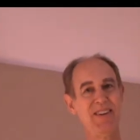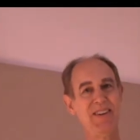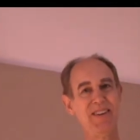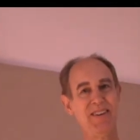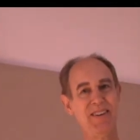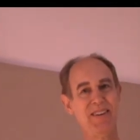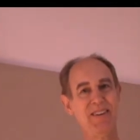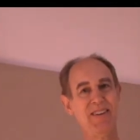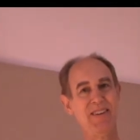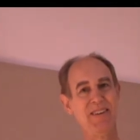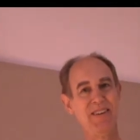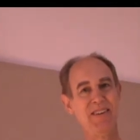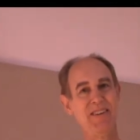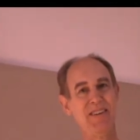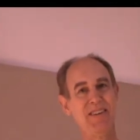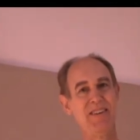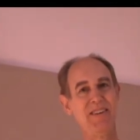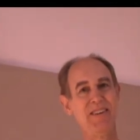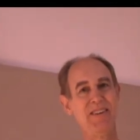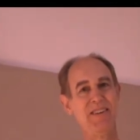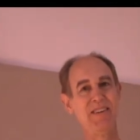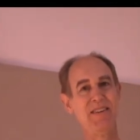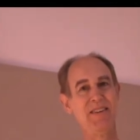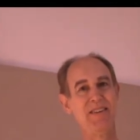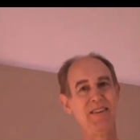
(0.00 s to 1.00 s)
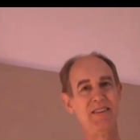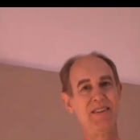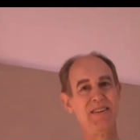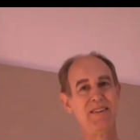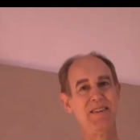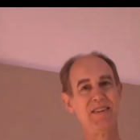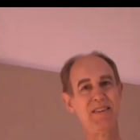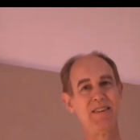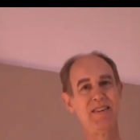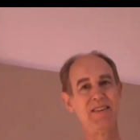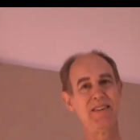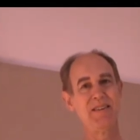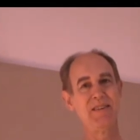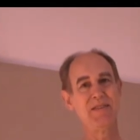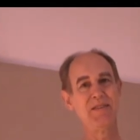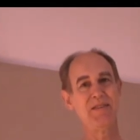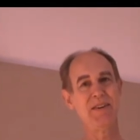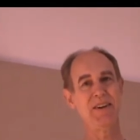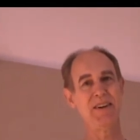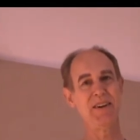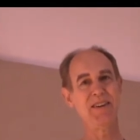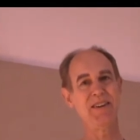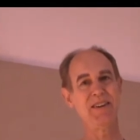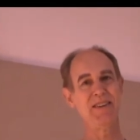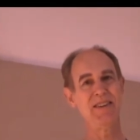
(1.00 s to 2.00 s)
you know, there will be something like
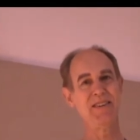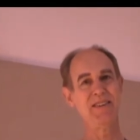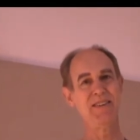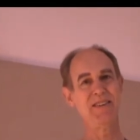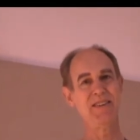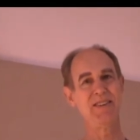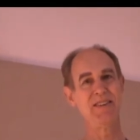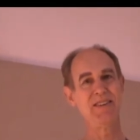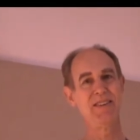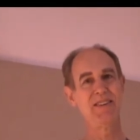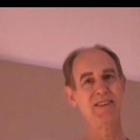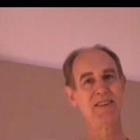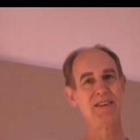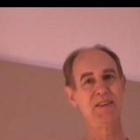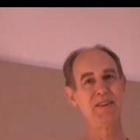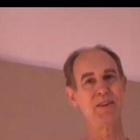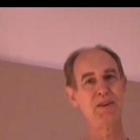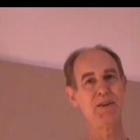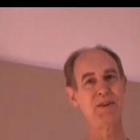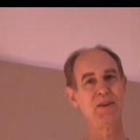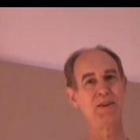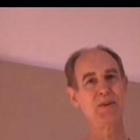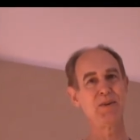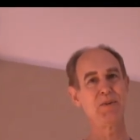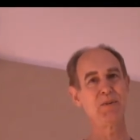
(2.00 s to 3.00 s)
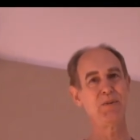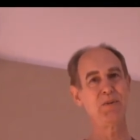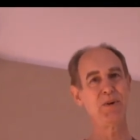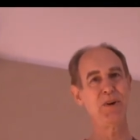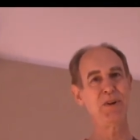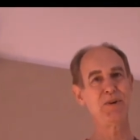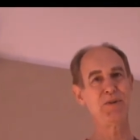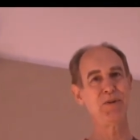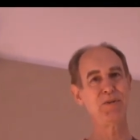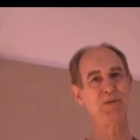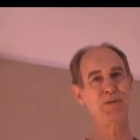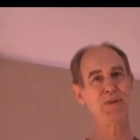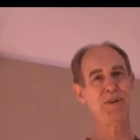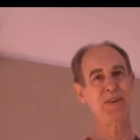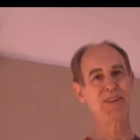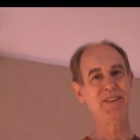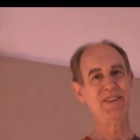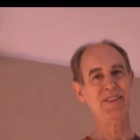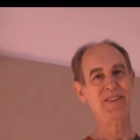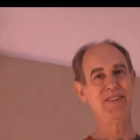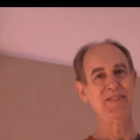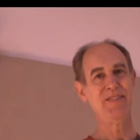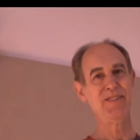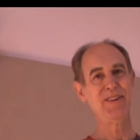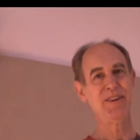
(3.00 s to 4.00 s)
that—a right. tour across North America. Wonderful.
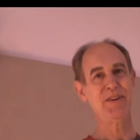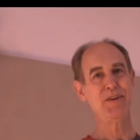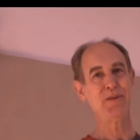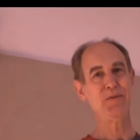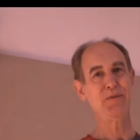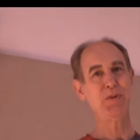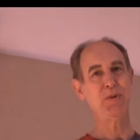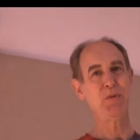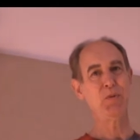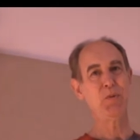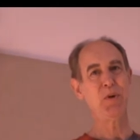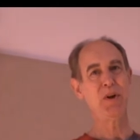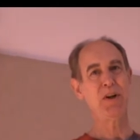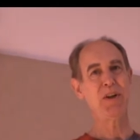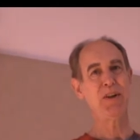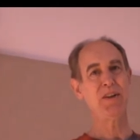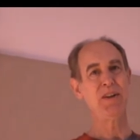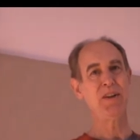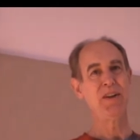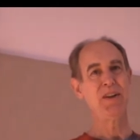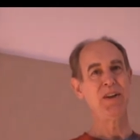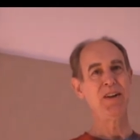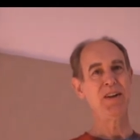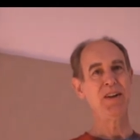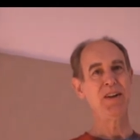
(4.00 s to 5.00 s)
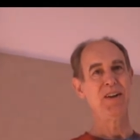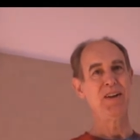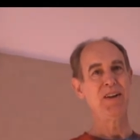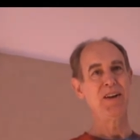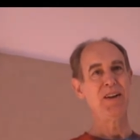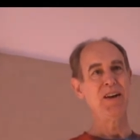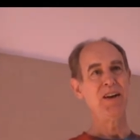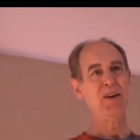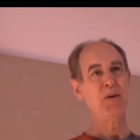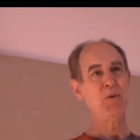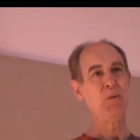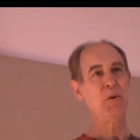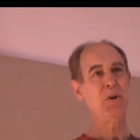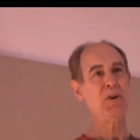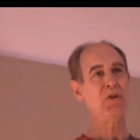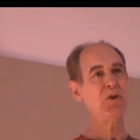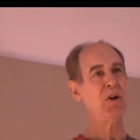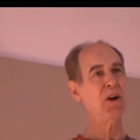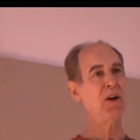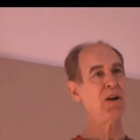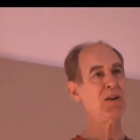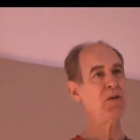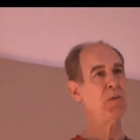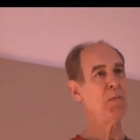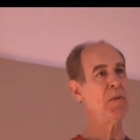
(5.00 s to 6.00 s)
Yeah. Wonderful. Well, we
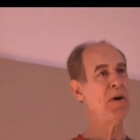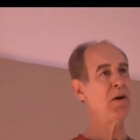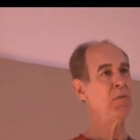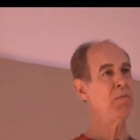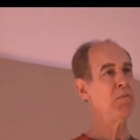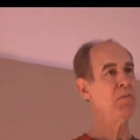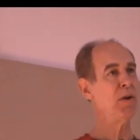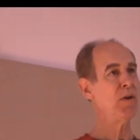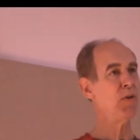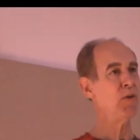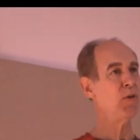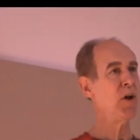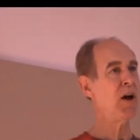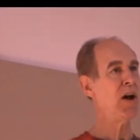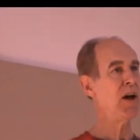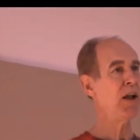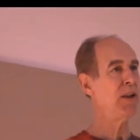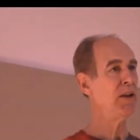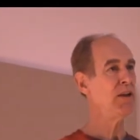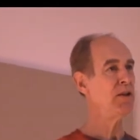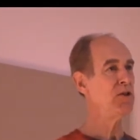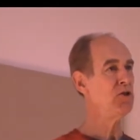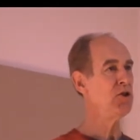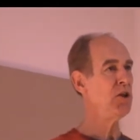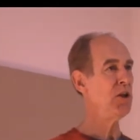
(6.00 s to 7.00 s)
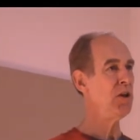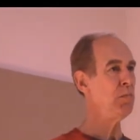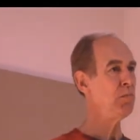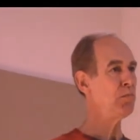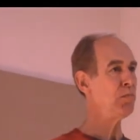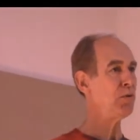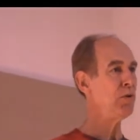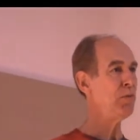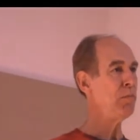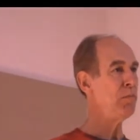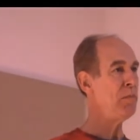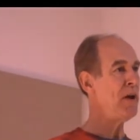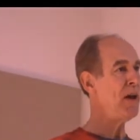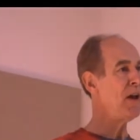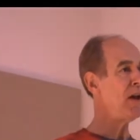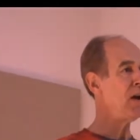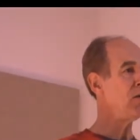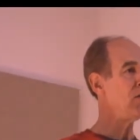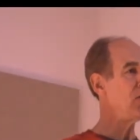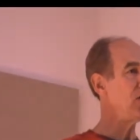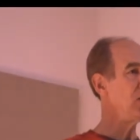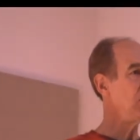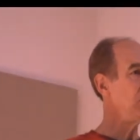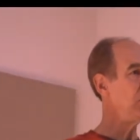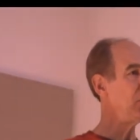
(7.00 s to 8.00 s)
talked about mythology
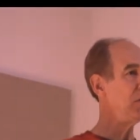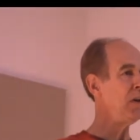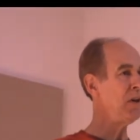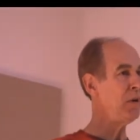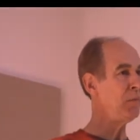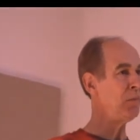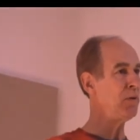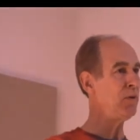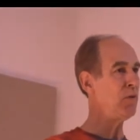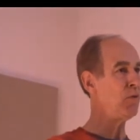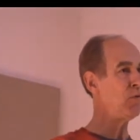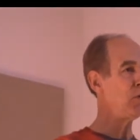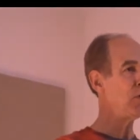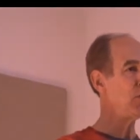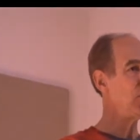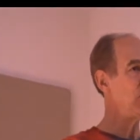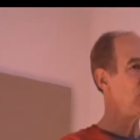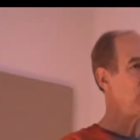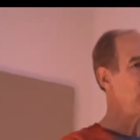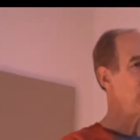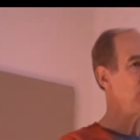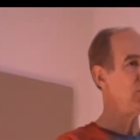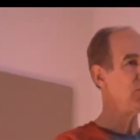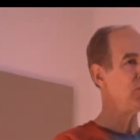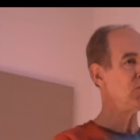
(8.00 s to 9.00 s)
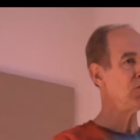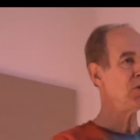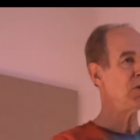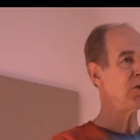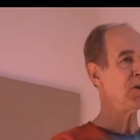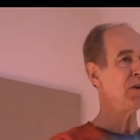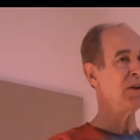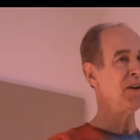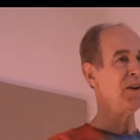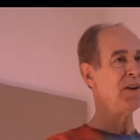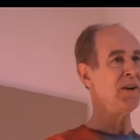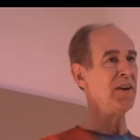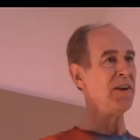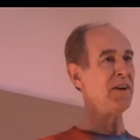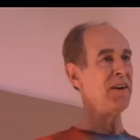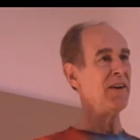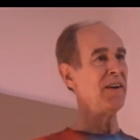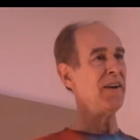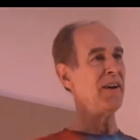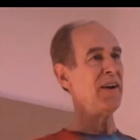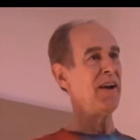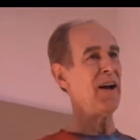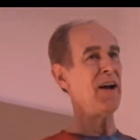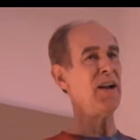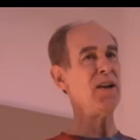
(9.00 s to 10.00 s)
preparing people for the future.
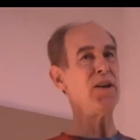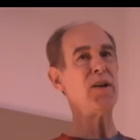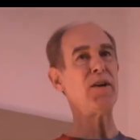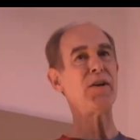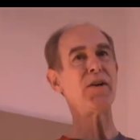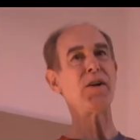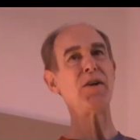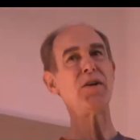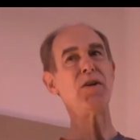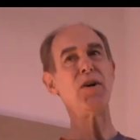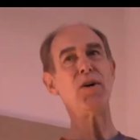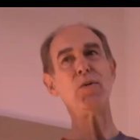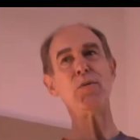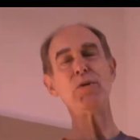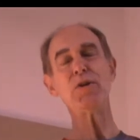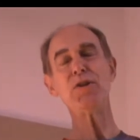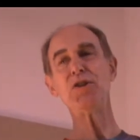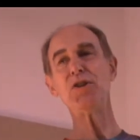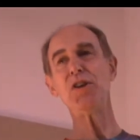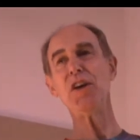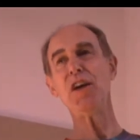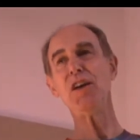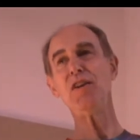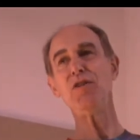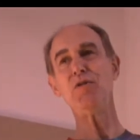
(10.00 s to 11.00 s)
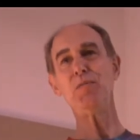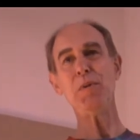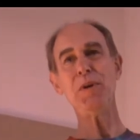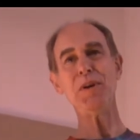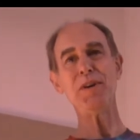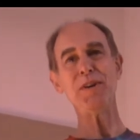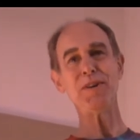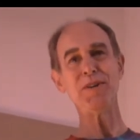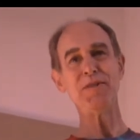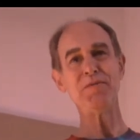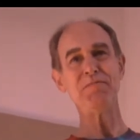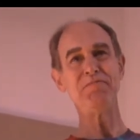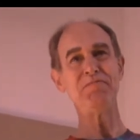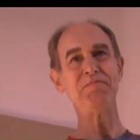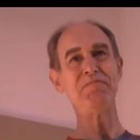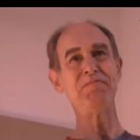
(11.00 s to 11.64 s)
How long ago was Shakespeare?